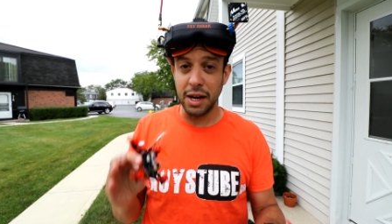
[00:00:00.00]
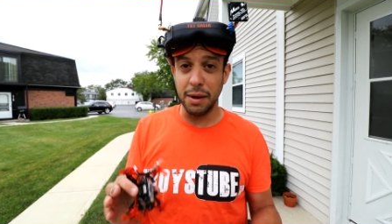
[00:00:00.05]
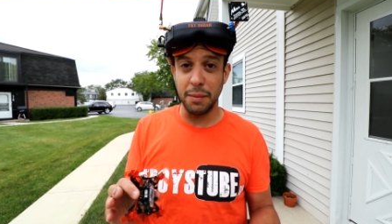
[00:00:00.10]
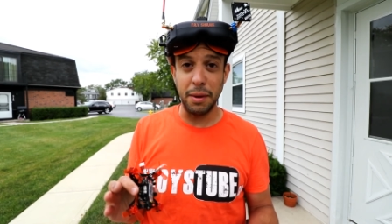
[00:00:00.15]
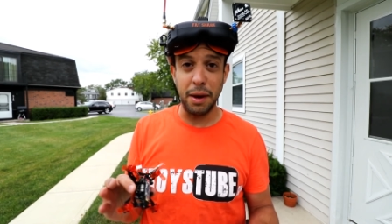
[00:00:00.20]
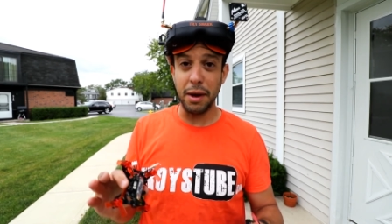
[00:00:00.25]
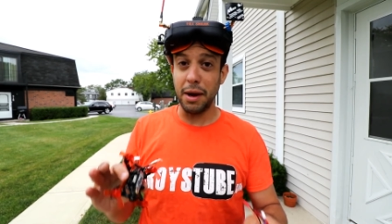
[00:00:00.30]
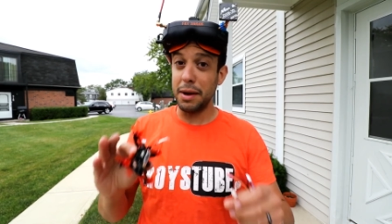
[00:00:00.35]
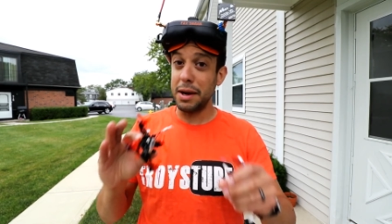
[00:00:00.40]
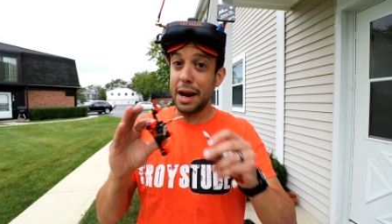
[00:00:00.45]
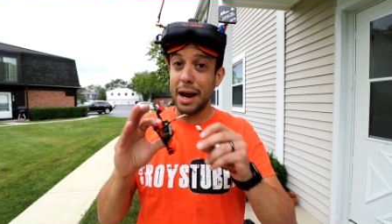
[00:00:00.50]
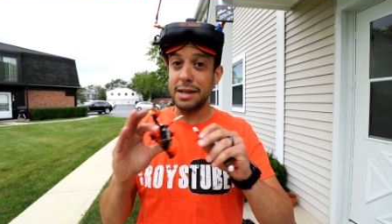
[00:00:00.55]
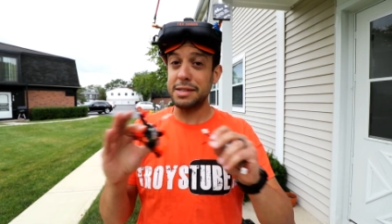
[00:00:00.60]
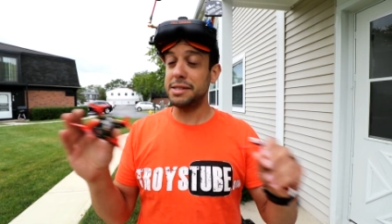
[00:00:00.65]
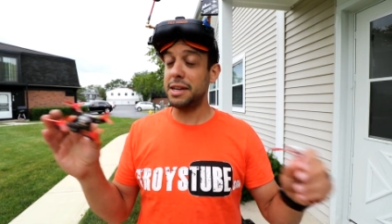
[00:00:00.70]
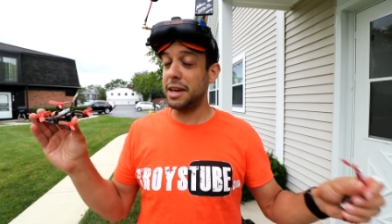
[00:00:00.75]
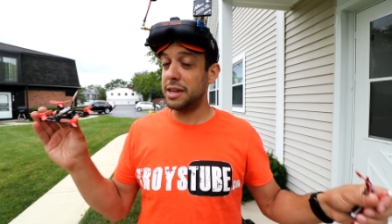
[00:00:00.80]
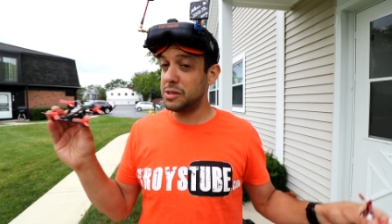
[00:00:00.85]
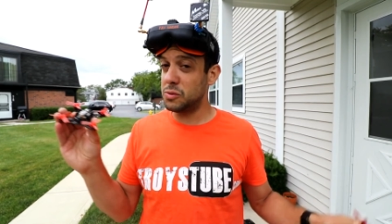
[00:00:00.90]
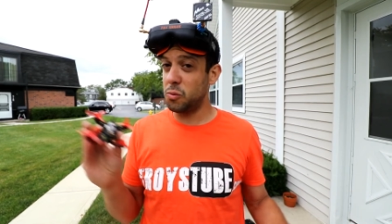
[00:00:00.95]
I mean, like, I'm not
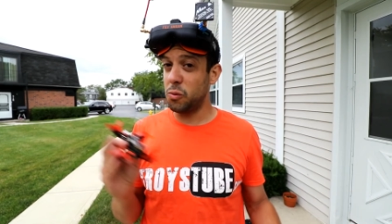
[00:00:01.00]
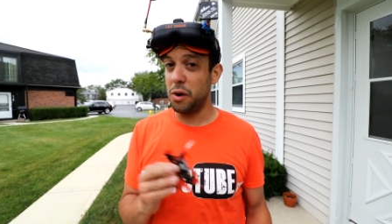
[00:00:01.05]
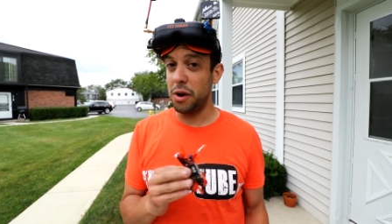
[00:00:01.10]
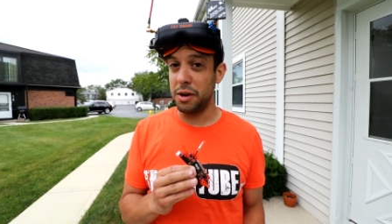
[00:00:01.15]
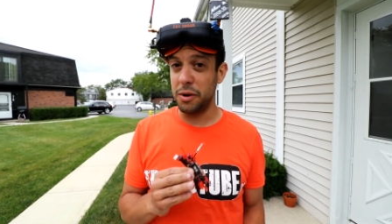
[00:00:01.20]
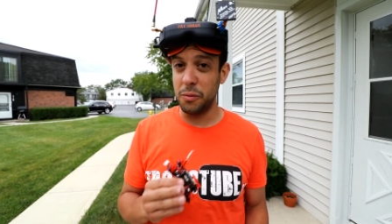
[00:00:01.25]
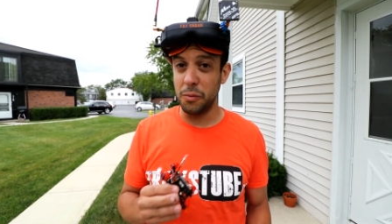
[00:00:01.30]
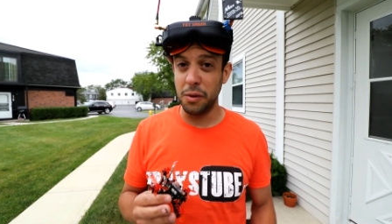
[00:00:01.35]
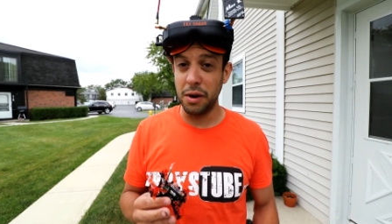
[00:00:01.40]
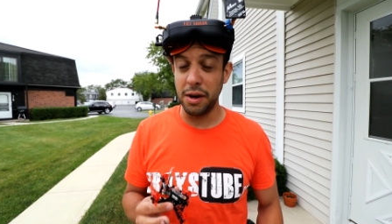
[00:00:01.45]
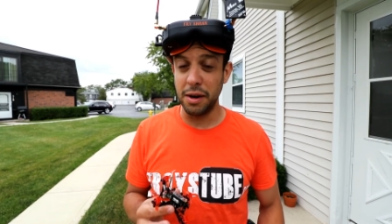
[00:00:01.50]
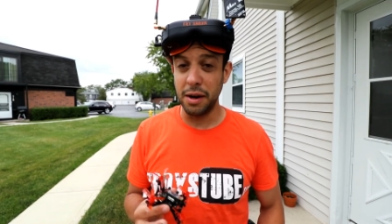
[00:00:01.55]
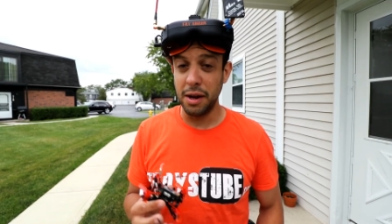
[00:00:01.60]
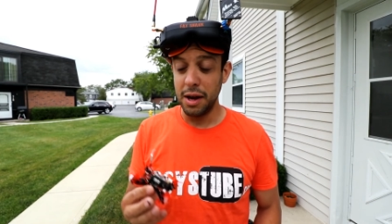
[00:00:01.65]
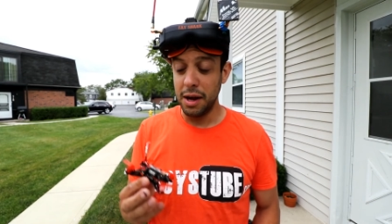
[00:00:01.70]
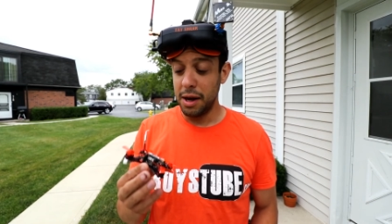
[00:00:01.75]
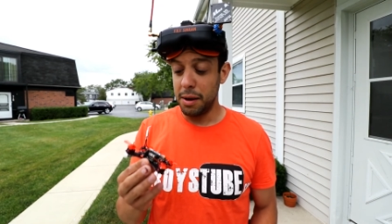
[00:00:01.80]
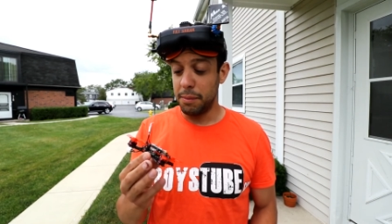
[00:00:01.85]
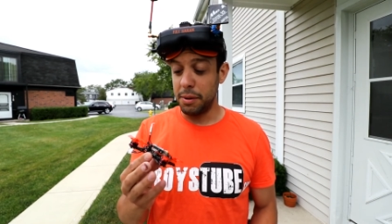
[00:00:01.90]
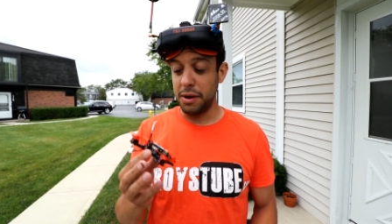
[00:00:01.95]
saying it's one to one,
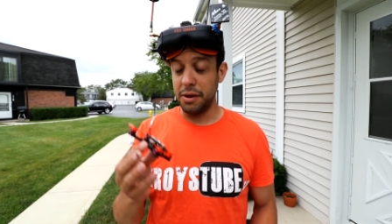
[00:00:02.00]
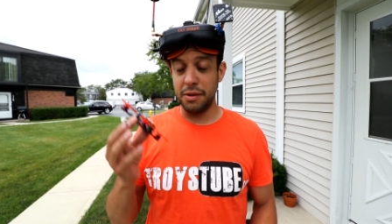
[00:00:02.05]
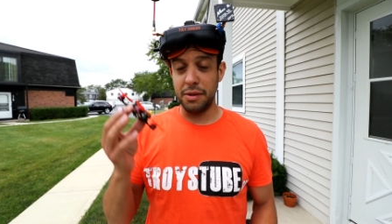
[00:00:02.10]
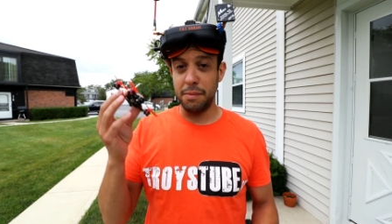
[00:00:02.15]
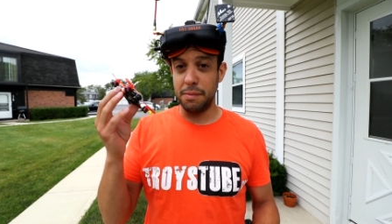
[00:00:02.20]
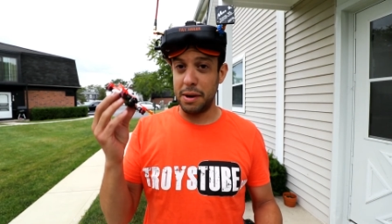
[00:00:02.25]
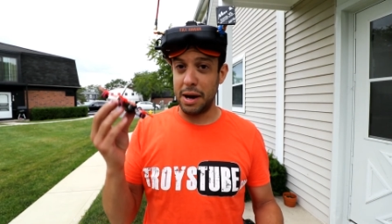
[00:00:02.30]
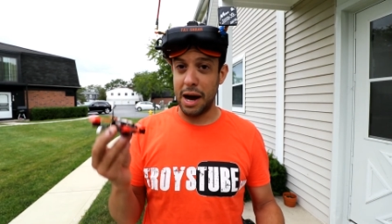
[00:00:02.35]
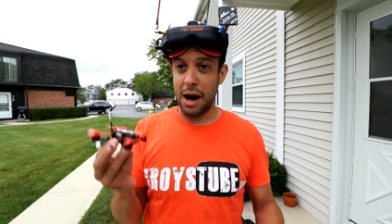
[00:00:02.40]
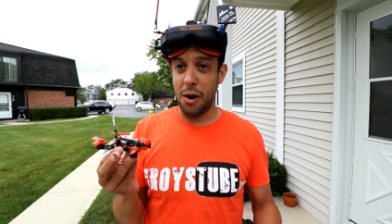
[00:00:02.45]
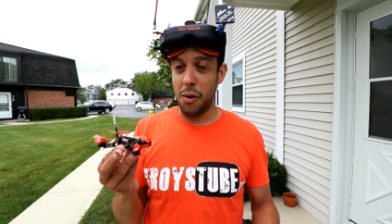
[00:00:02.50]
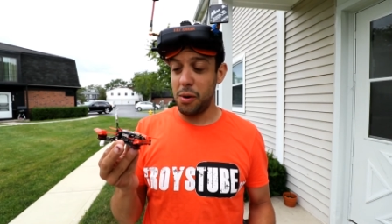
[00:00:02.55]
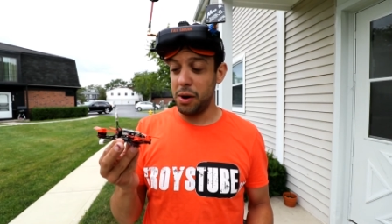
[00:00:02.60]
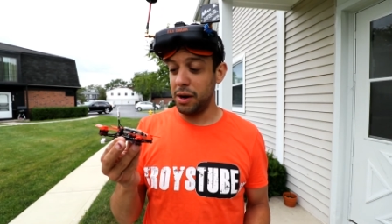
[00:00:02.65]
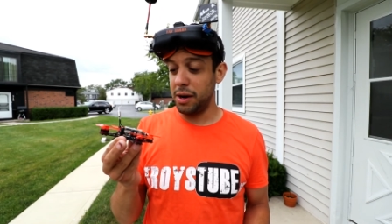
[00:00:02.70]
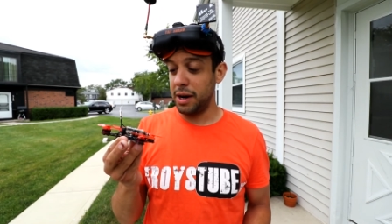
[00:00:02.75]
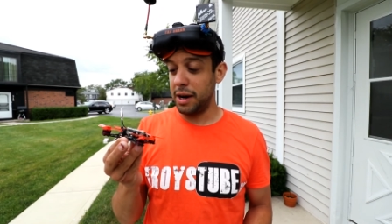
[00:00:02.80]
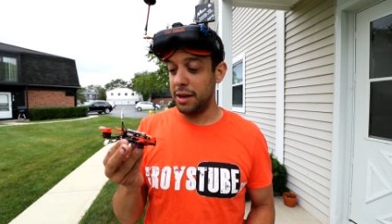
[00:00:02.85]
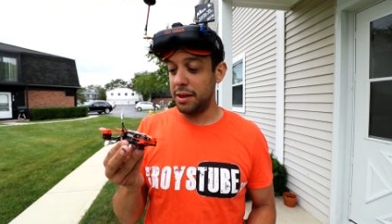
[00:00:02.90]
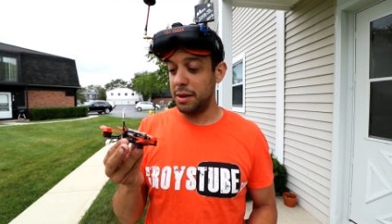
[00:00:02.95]
but the
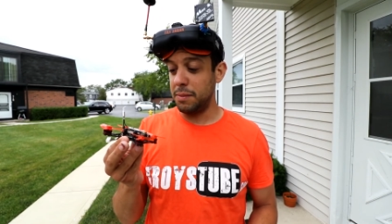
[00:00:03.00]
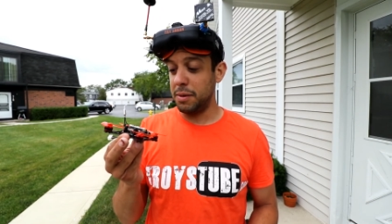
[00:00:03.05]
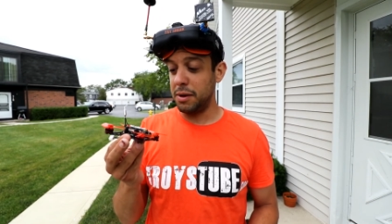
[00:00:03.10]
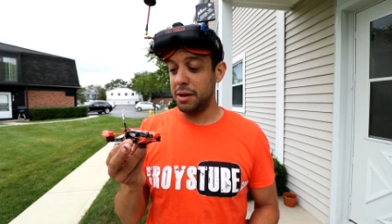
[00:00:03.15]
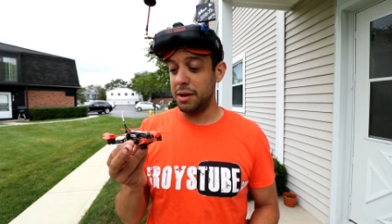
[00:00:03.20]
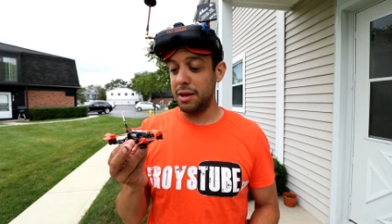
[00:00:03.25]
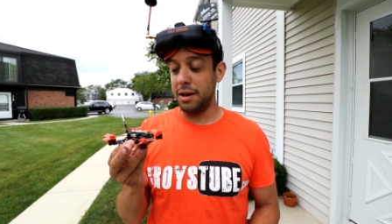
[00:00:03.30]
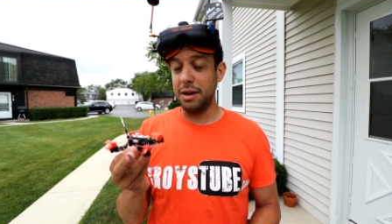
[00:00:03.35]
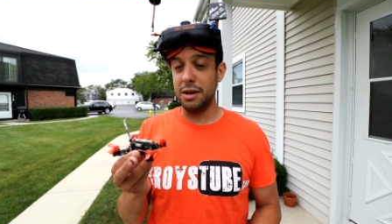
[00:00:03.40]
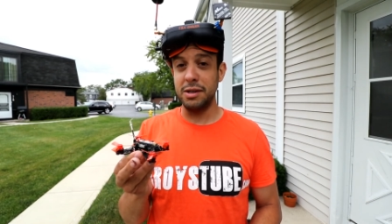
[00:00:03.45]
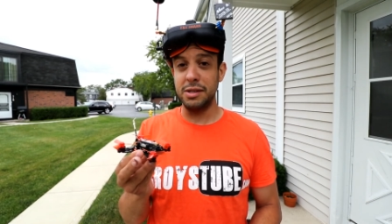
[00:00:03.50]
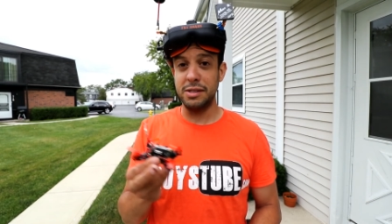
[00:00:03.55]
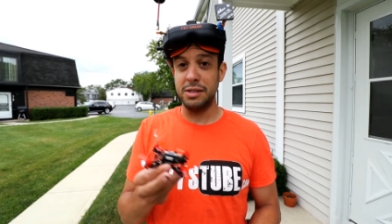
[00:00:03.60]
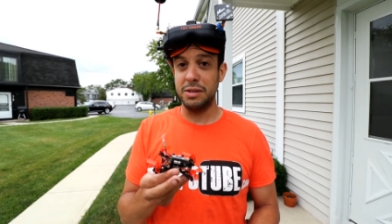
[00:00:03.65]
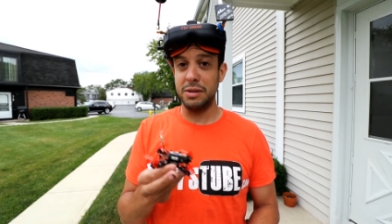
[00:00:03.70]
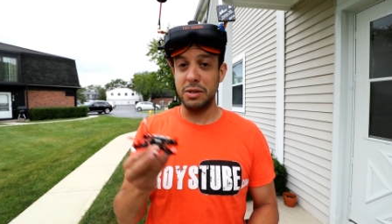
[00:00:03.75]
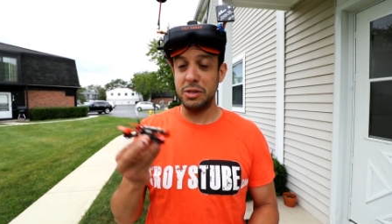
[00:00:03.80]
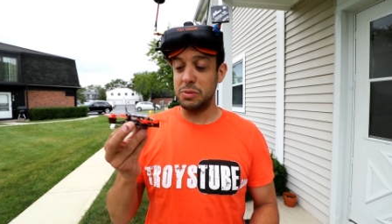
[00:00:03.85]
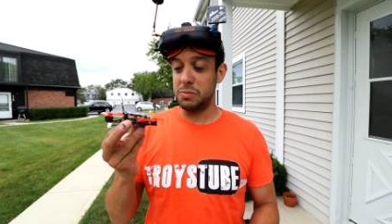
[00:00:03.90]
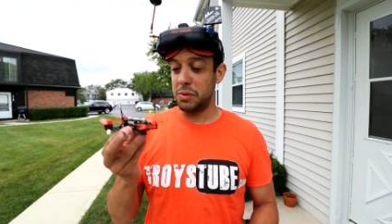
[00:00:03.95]
power and the ability there
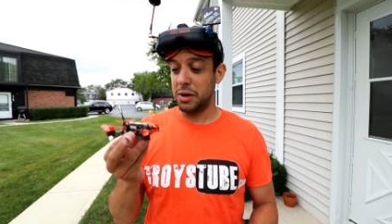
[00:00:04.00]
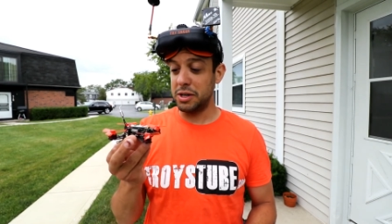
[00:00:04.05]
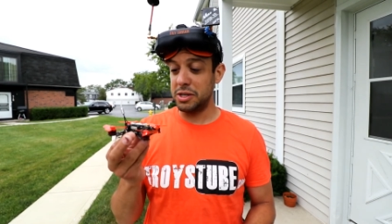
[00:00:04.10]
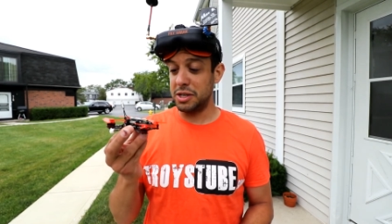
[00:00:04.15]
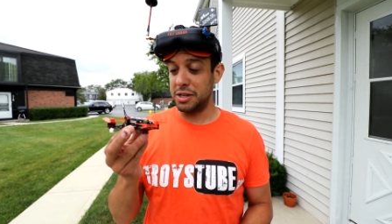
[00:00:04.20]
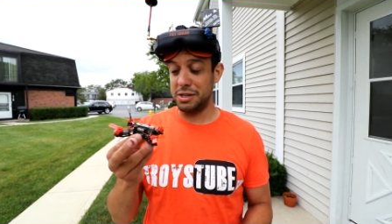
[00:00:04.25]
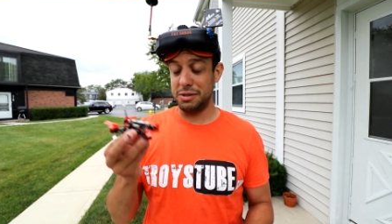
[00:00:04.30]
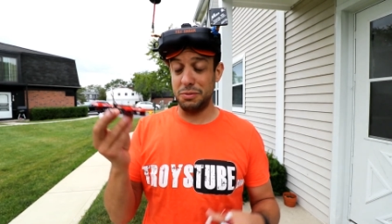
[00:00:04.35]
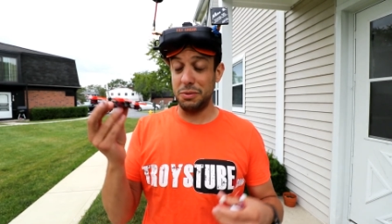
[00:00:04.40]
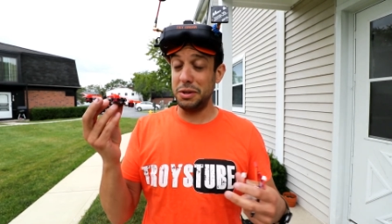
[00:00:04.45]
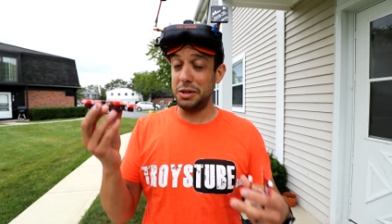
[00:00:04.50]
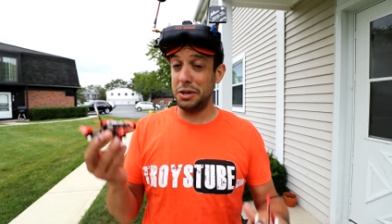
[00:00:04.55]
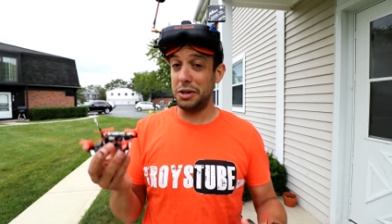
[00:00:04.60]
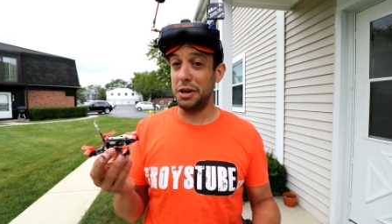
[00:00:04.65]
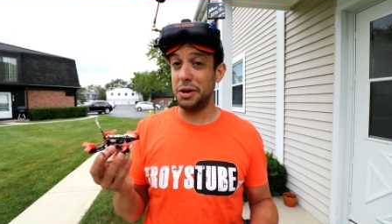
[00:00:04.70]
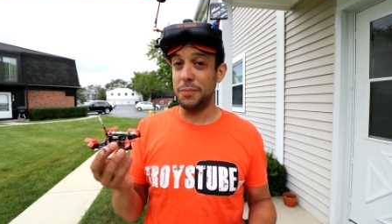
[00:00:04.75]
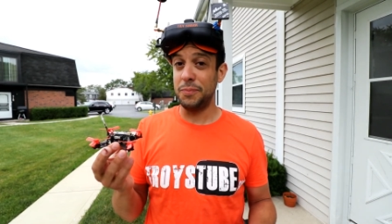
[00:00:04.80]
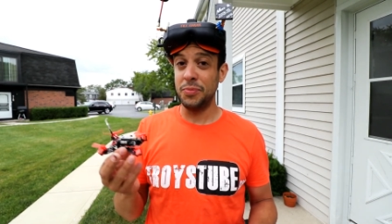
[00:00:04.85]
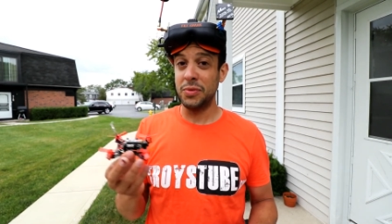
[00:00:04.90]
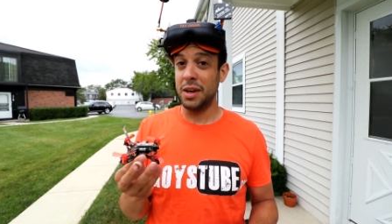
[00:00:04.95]
is, is much, is really
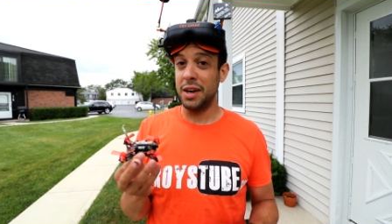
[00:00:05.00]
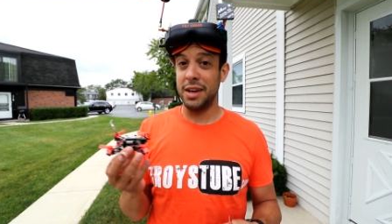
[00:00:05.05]
good.